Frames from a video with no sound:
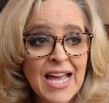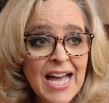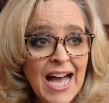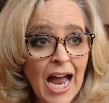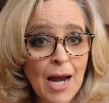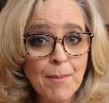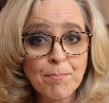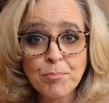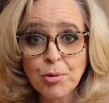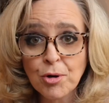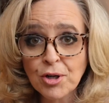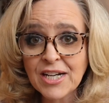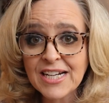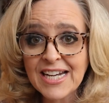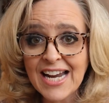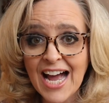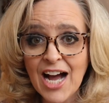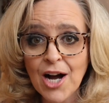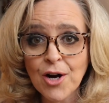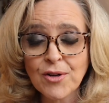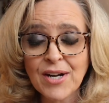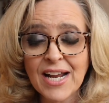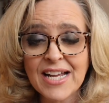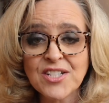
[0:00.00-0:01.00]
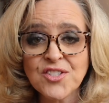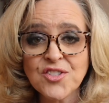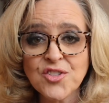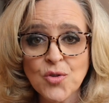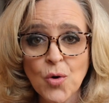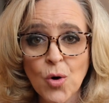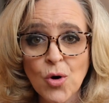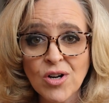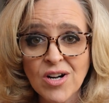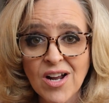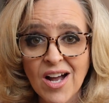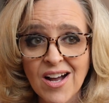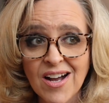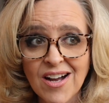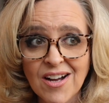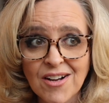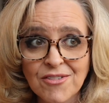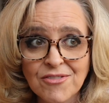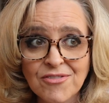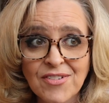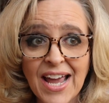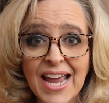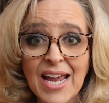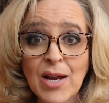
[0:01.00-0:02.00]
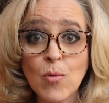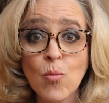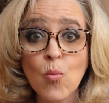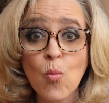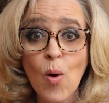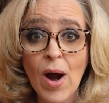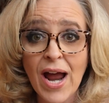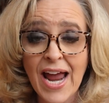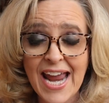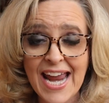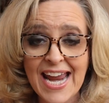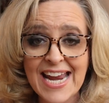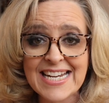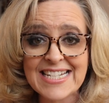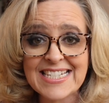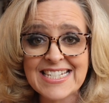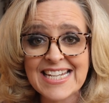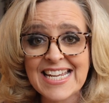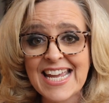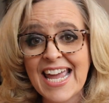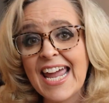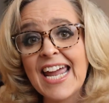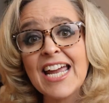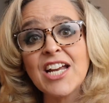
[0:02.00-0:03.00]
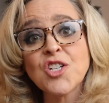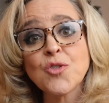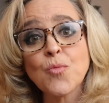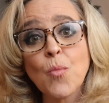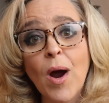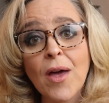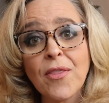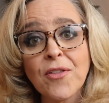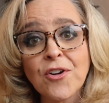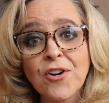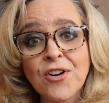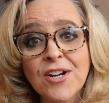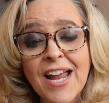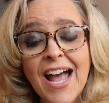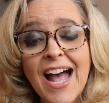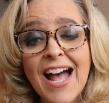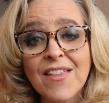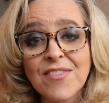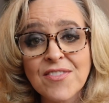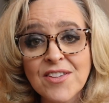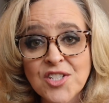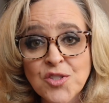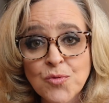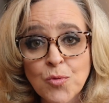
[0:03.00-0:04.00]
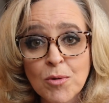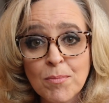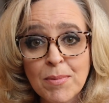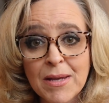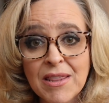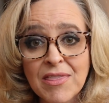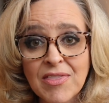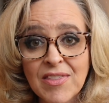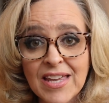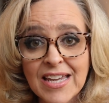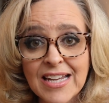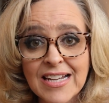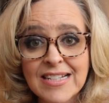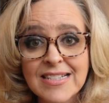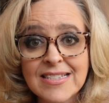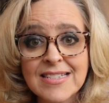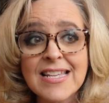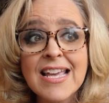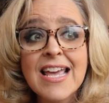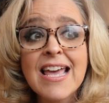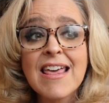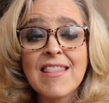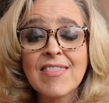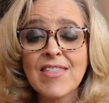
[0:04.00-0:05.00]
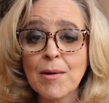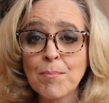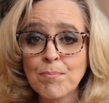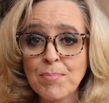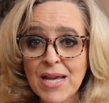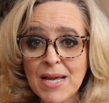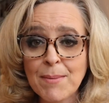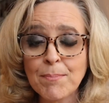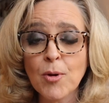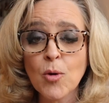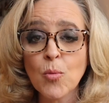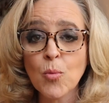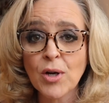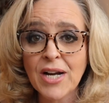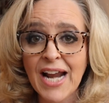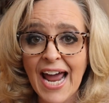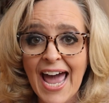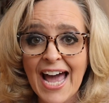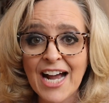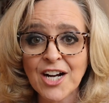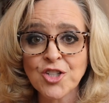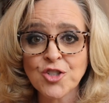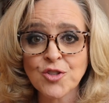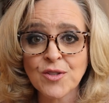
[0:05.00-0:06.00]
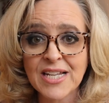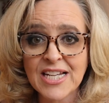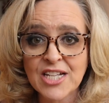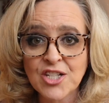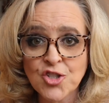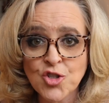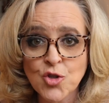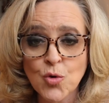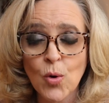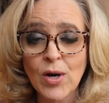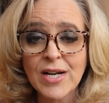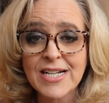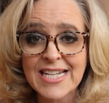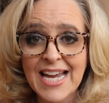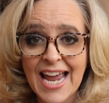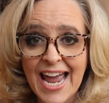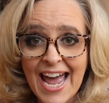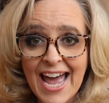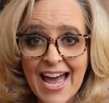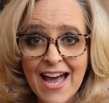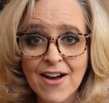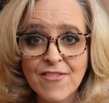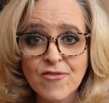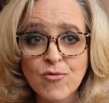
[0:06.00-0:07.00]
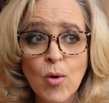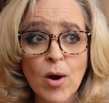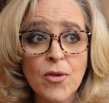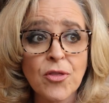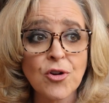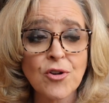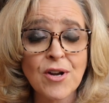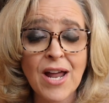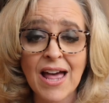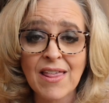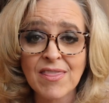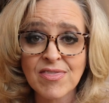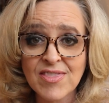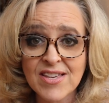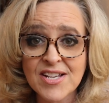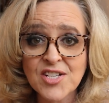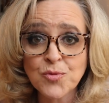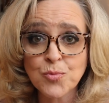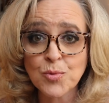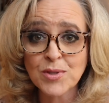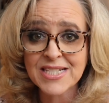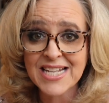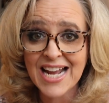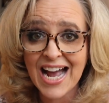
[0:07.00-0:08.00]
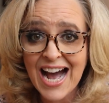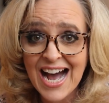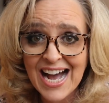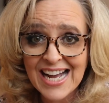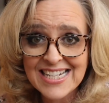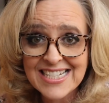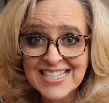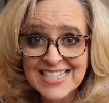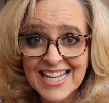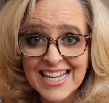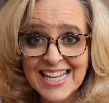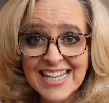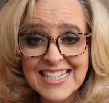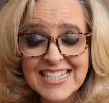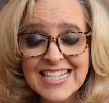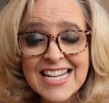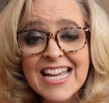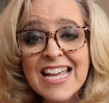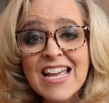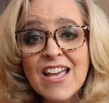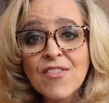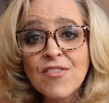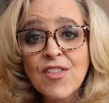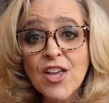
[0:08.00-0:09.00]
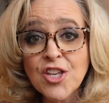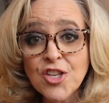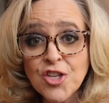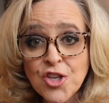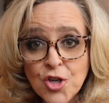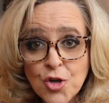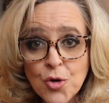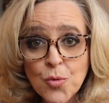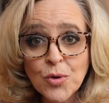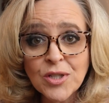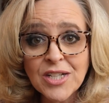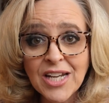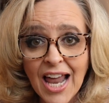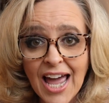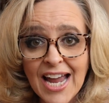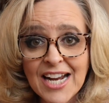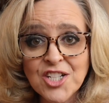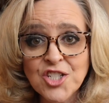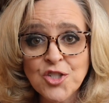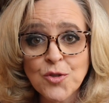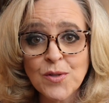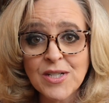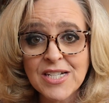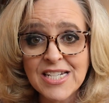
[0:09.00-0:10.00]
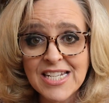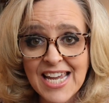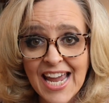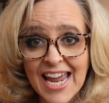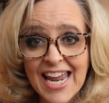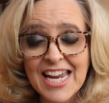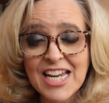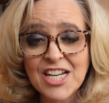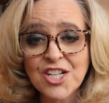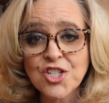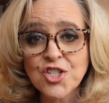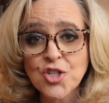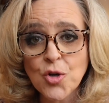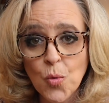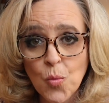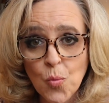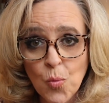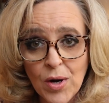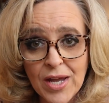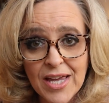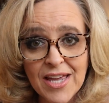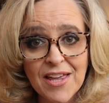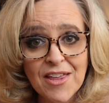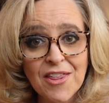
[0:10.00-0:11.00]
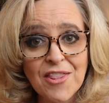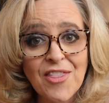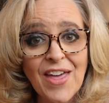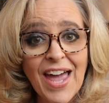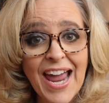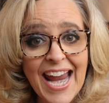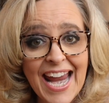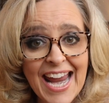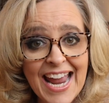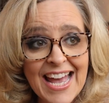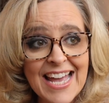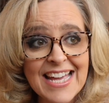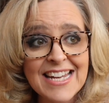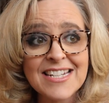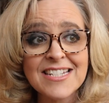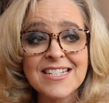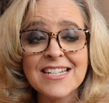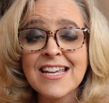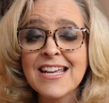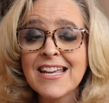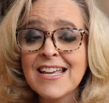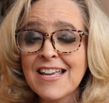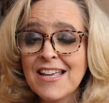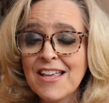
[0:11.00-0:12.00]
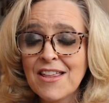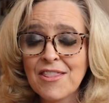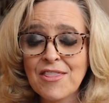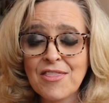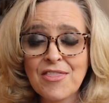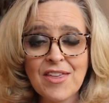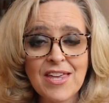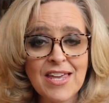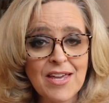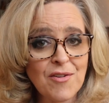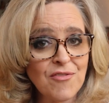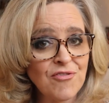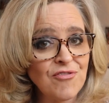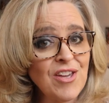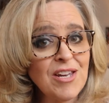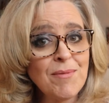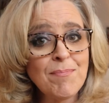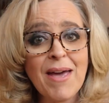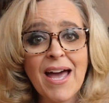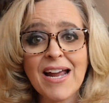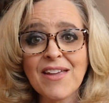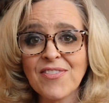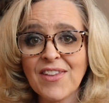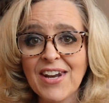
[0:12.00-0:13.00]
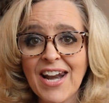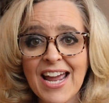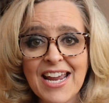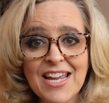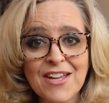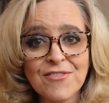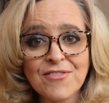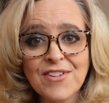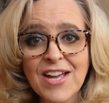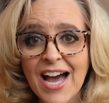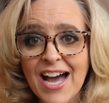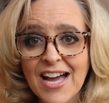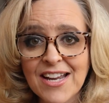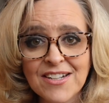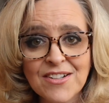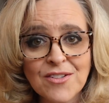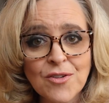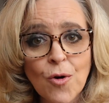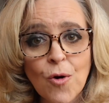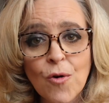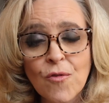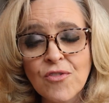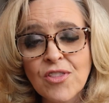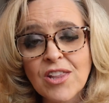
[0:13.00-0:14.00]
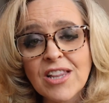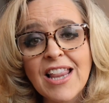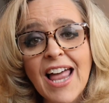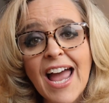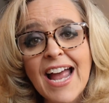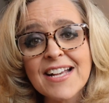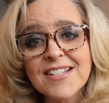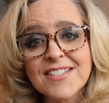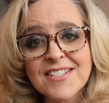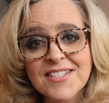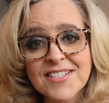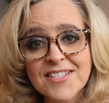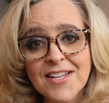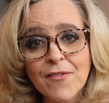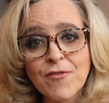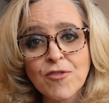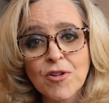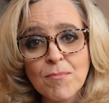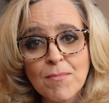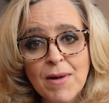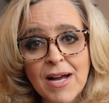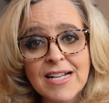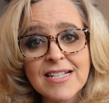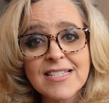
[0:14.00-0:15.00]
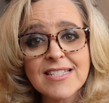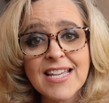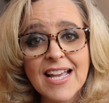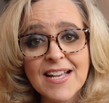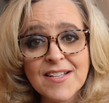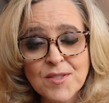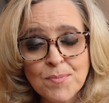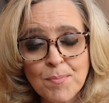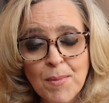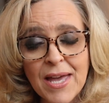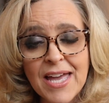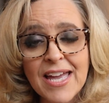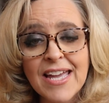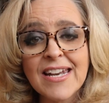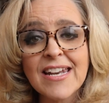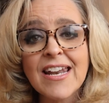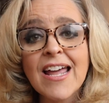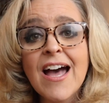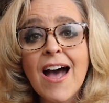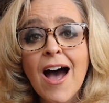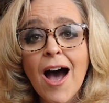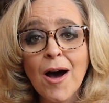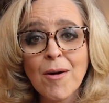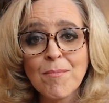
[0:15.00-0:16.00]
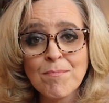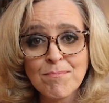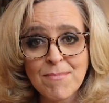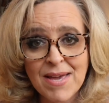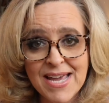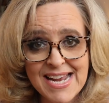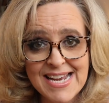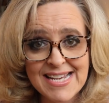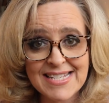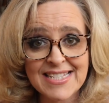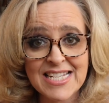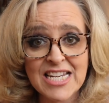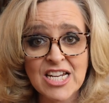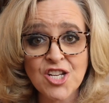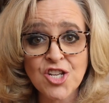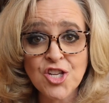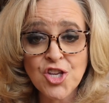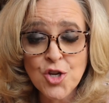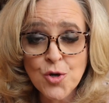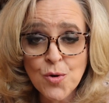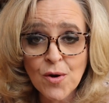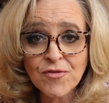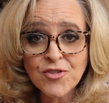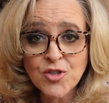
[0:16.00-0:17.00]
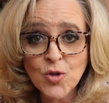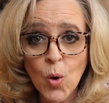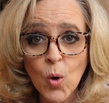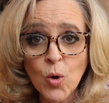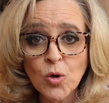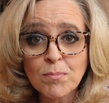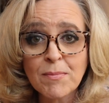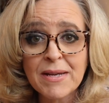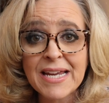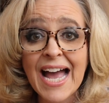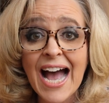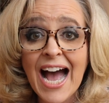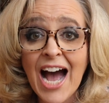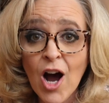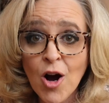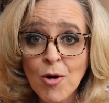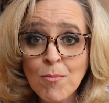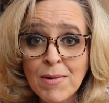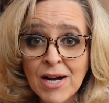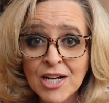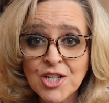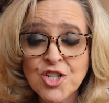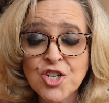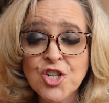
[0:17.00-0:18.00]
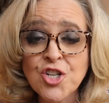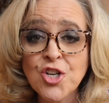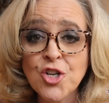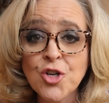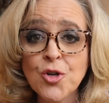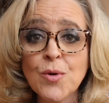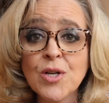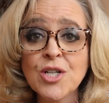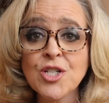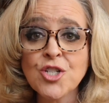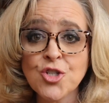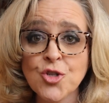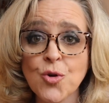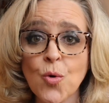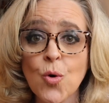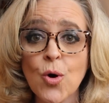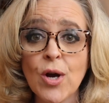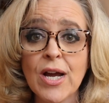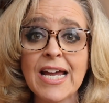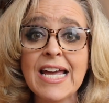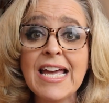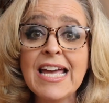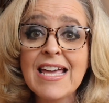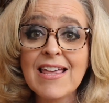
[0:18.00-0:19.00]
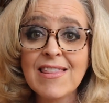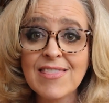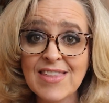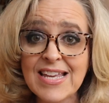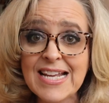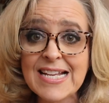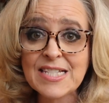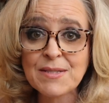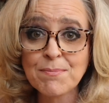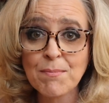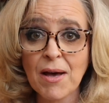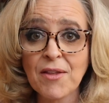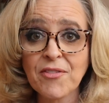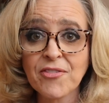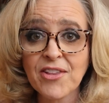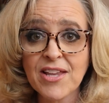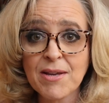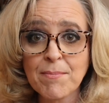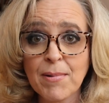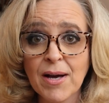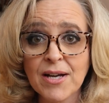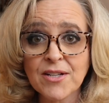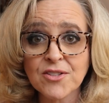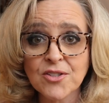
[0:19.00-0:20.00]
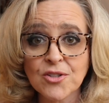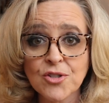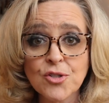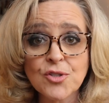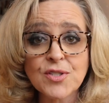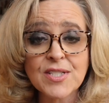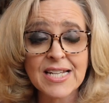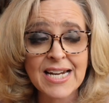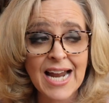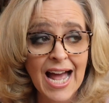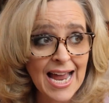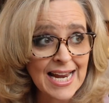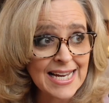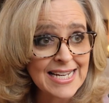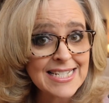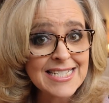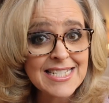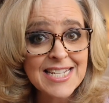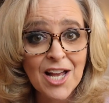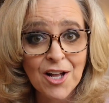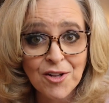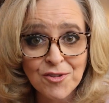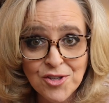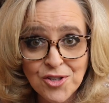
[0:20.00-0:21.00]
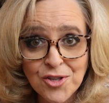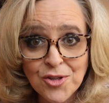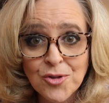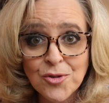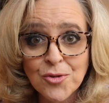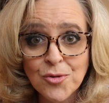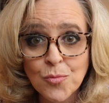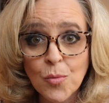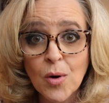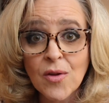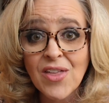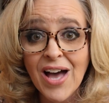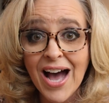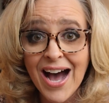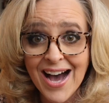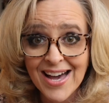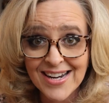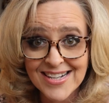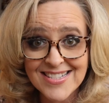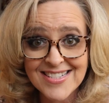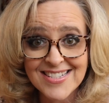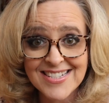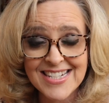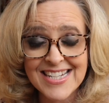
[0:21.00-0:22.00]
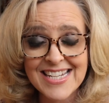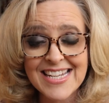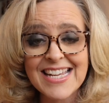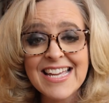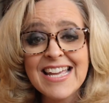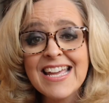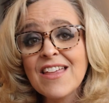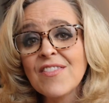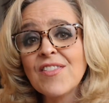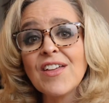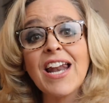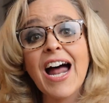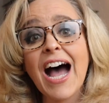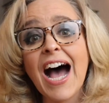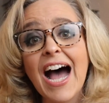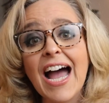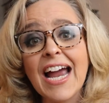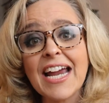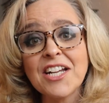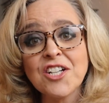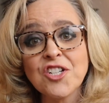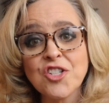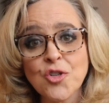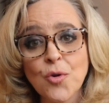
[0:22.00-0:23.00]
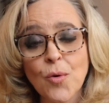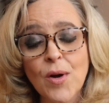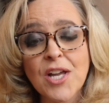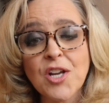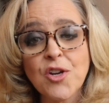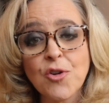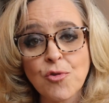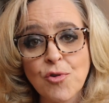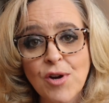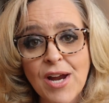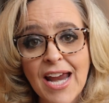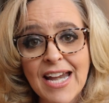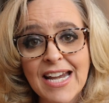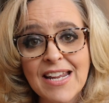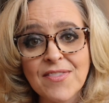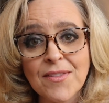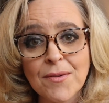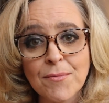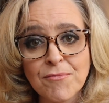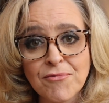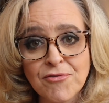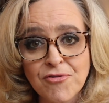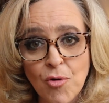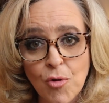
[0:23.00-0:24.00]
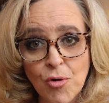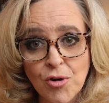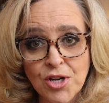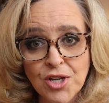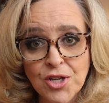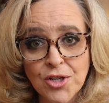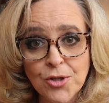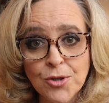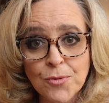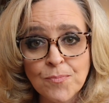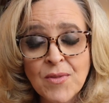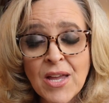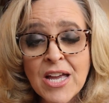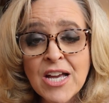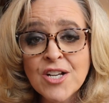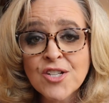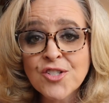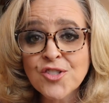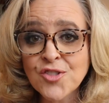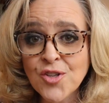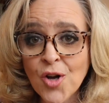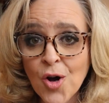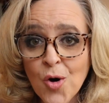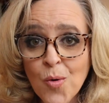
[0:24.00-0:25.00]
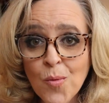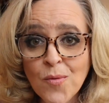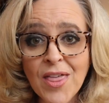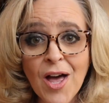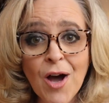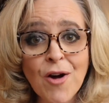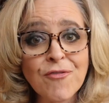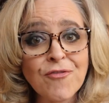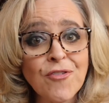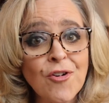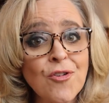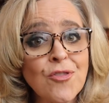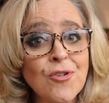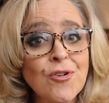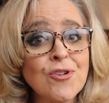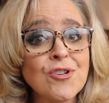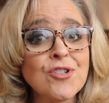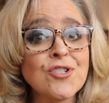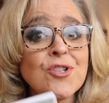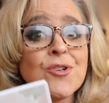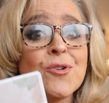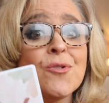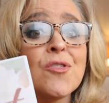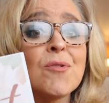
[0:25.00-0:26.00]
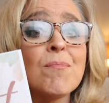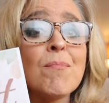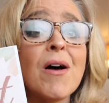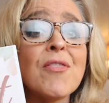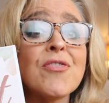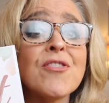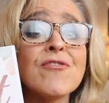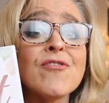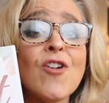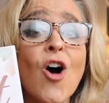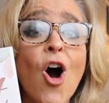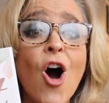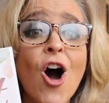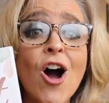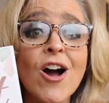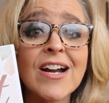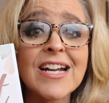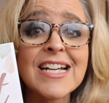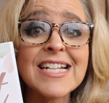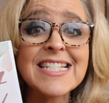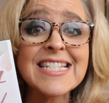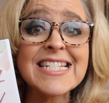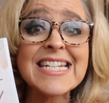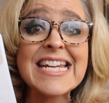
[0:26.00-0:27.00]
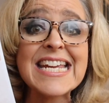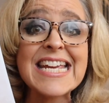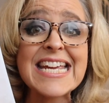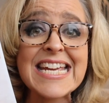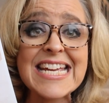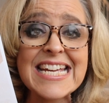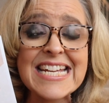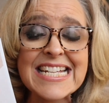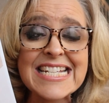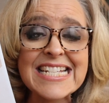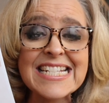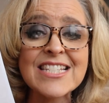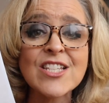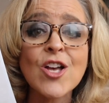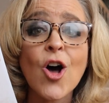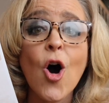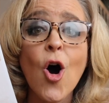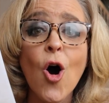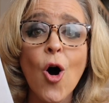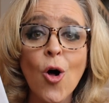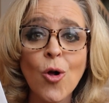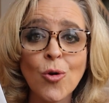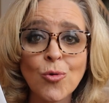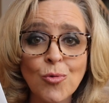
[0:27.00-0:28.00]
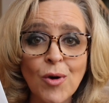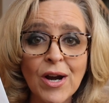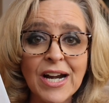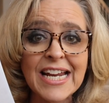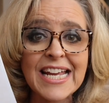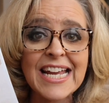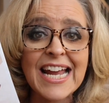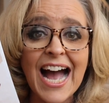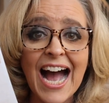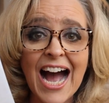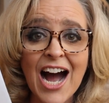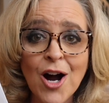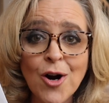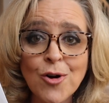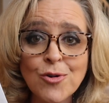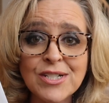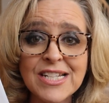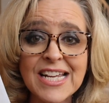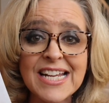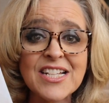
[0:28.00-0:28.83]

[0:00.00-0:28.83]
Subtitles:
I put it out as sort of a way to gauge whether or not this would be things that people would actually enjoy to have, whether or not this was content that you would like to engage with. And the feedback that I have gotten over the last several months has been amazing. You have told me how much you enjoy these monthly bundles, and I can tell you with honesty that I enjoy creating them for you. So without further ado, the month of August is already out.